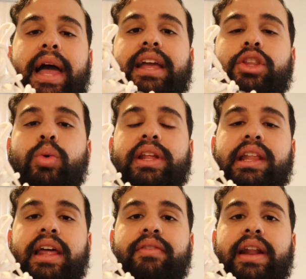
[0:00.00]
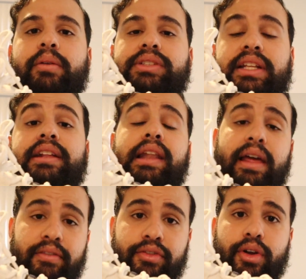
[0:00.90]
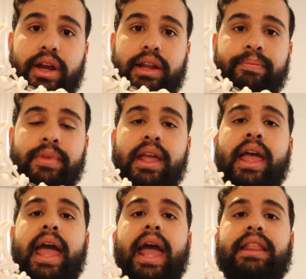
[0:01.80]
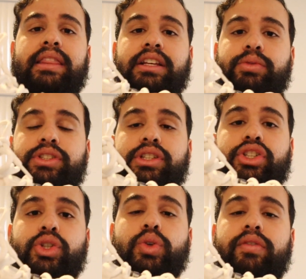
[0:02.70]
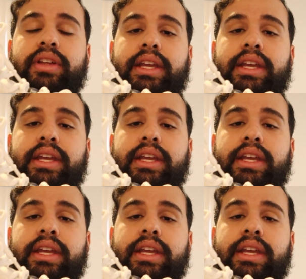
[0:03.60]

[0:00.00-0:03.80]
Back in 2011, I was in the 11th grade. And this was the shoe of the